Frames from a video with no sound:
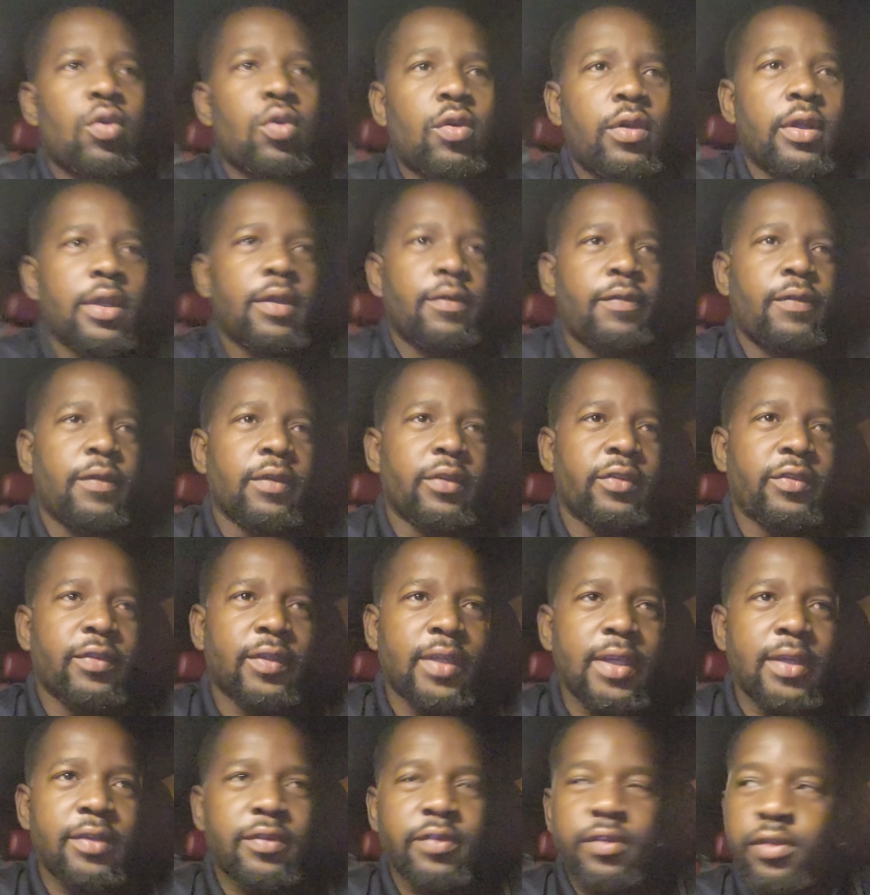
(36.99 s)
or if you're
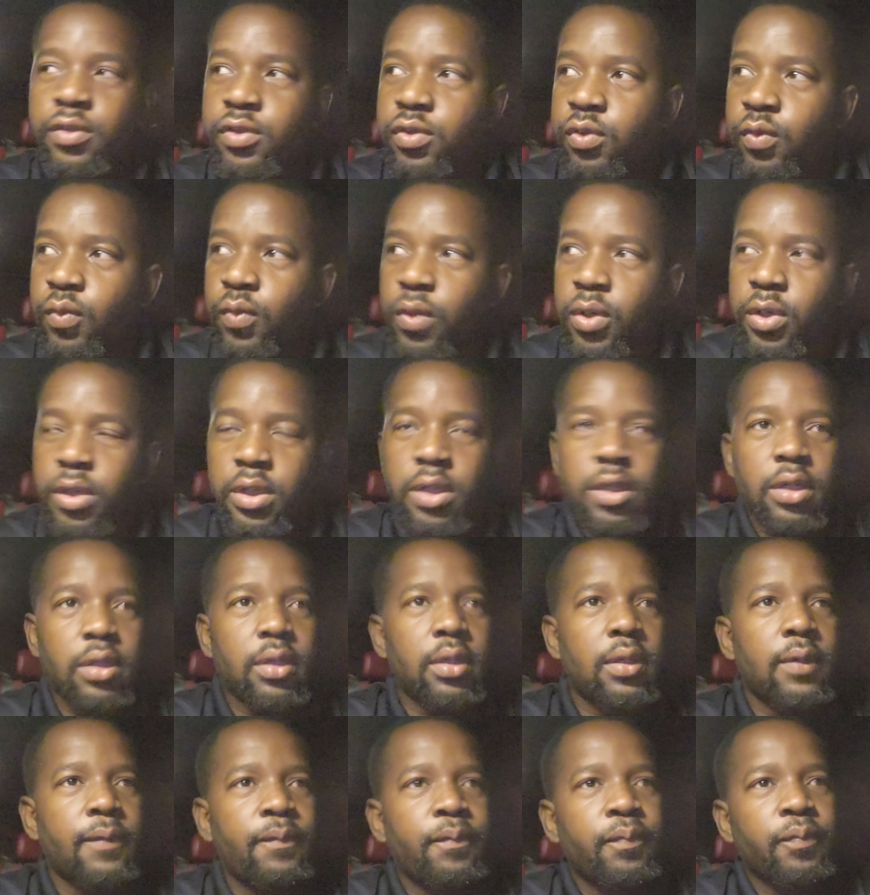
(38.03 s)
scheduled to work
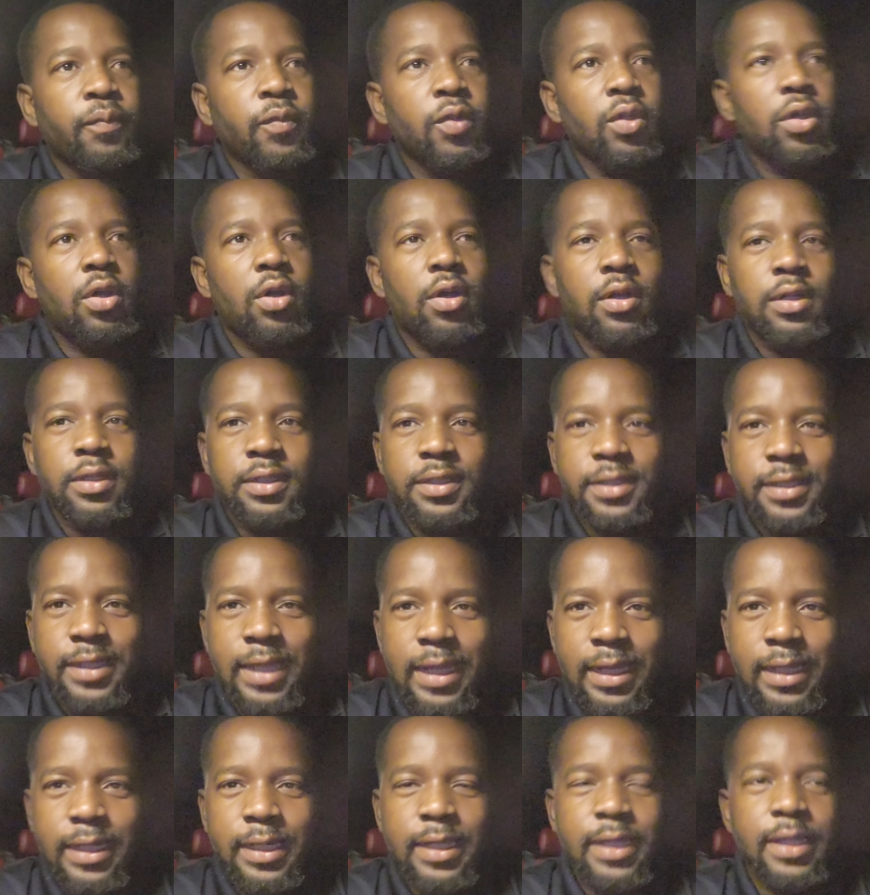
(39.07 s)
on a
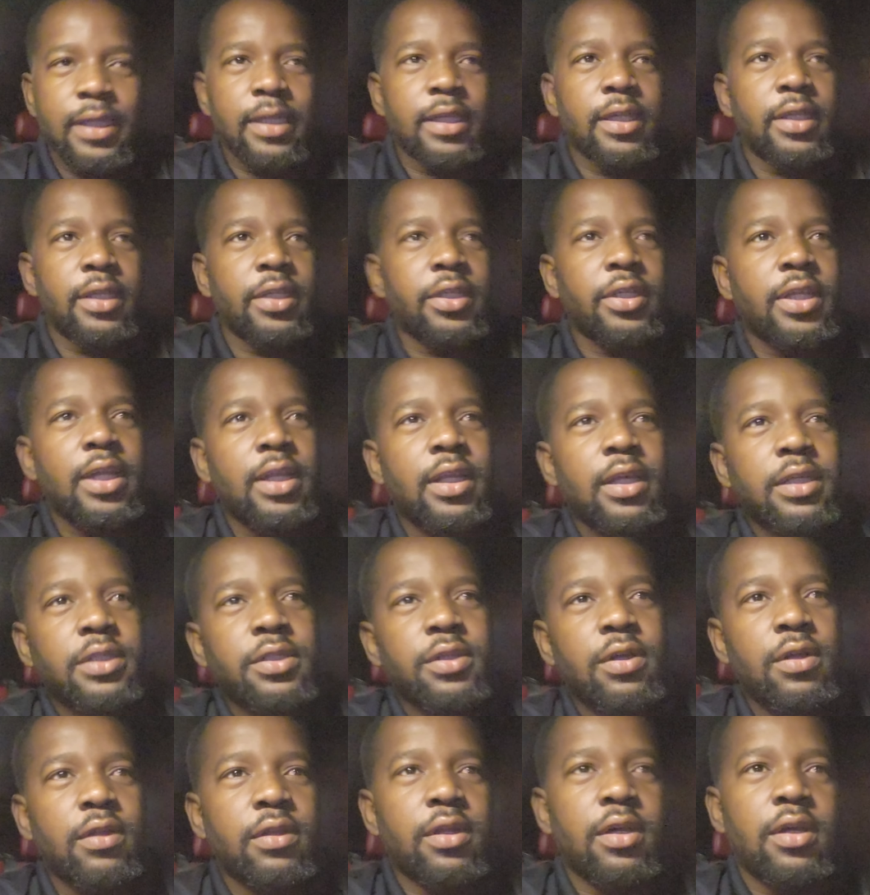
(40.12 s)
Saturday. Shout out
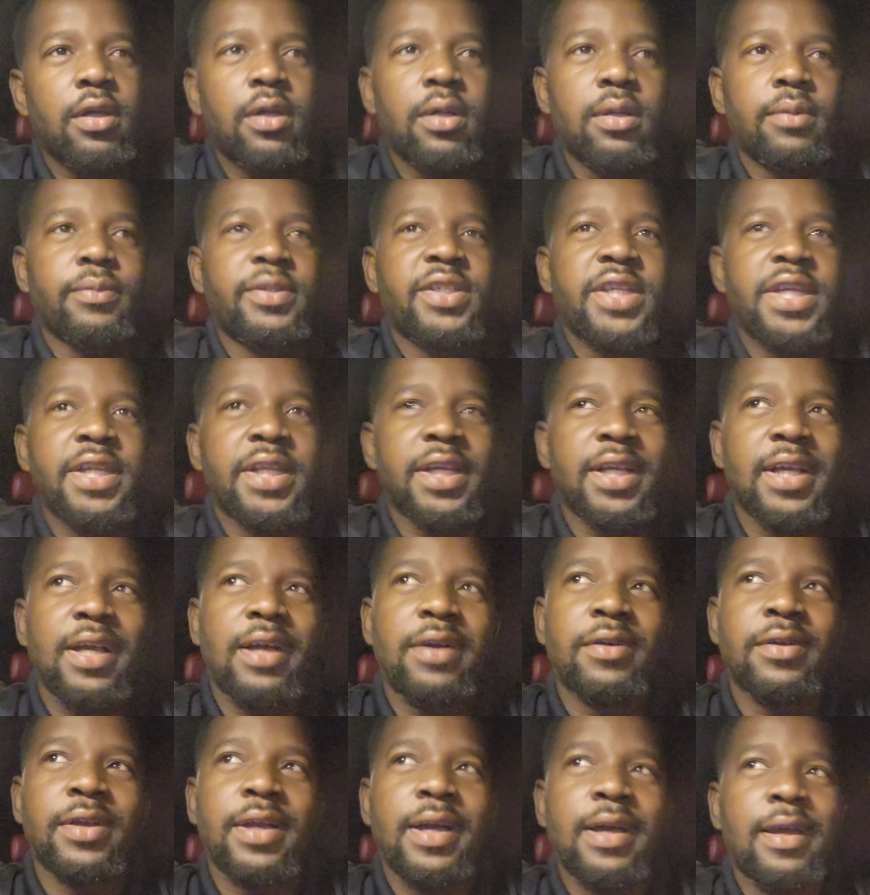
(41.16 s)
to all the um, chain
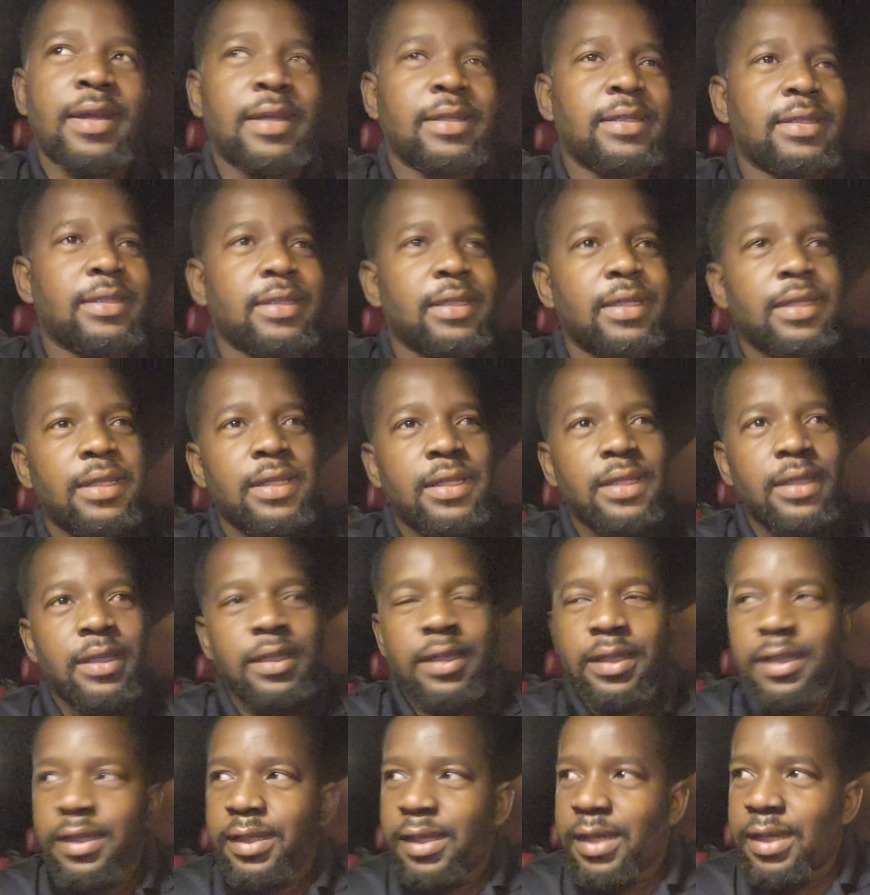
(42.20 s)
account guys.
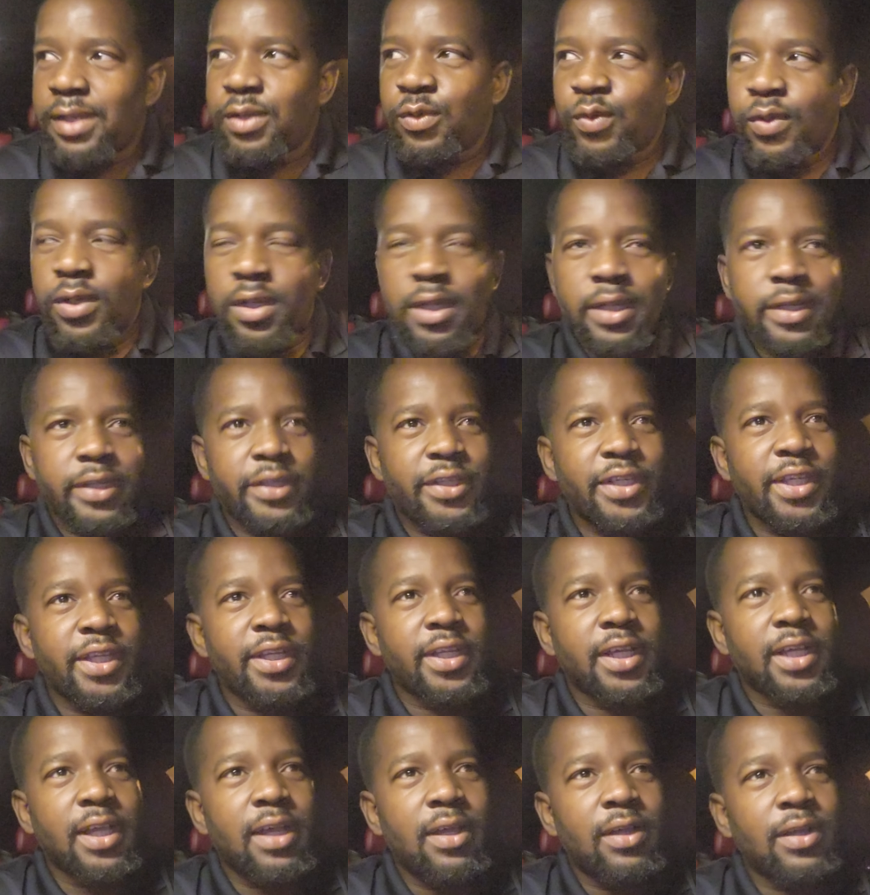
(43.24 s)
I know a lot of
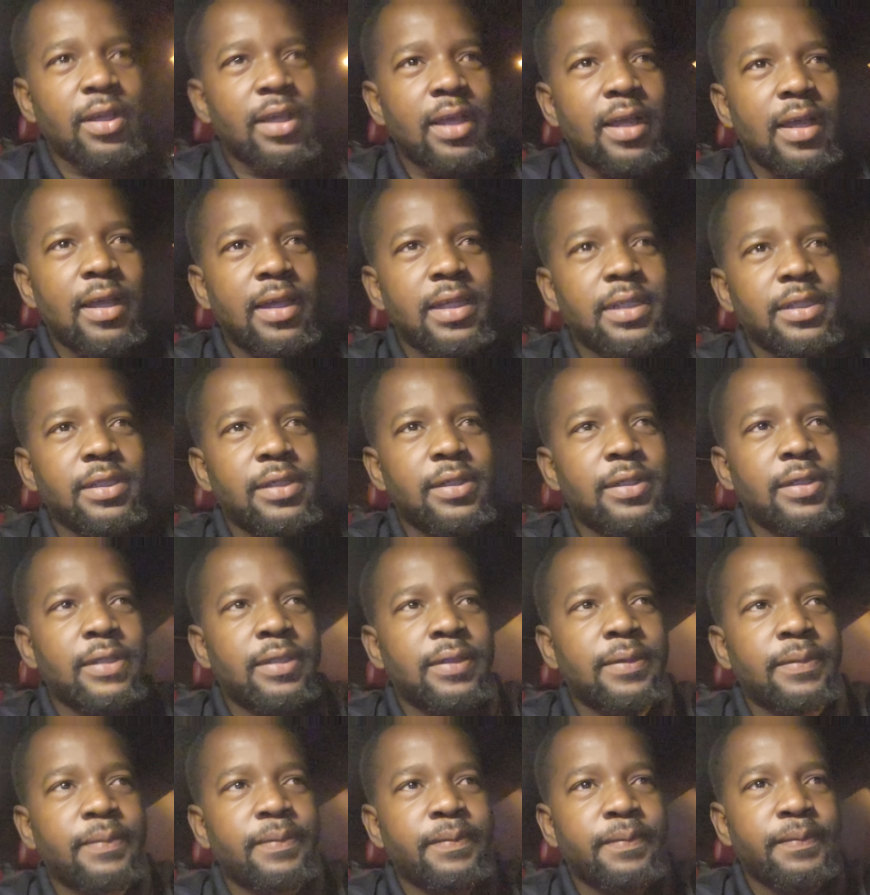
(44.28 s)
chain account guys
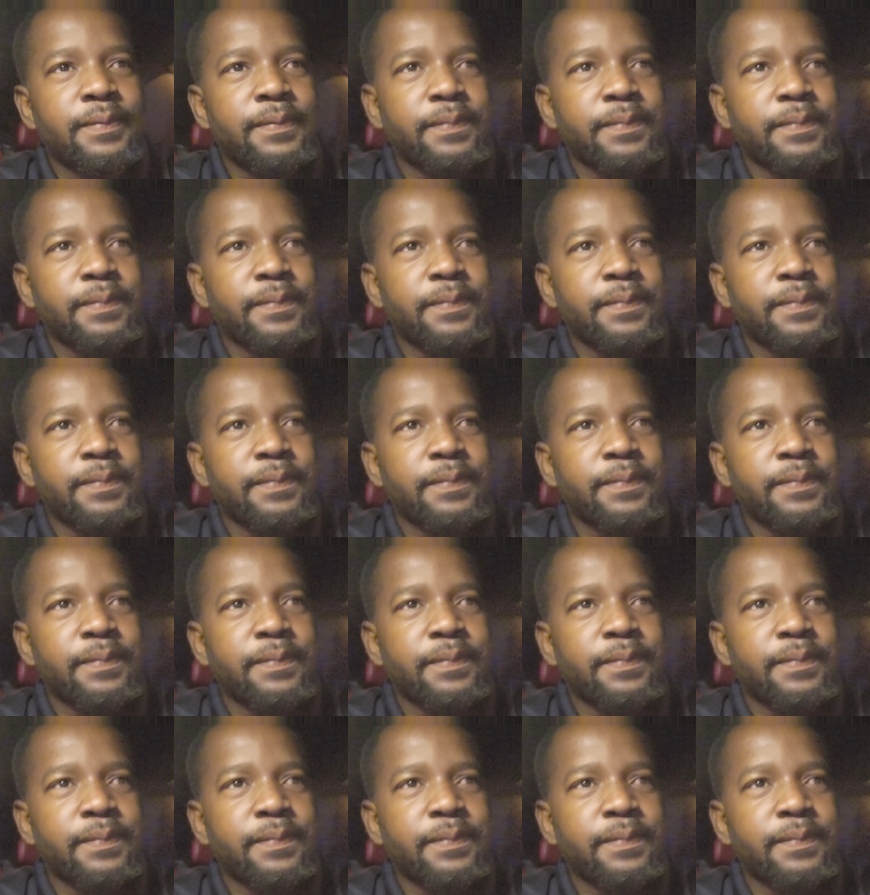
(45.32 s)
um,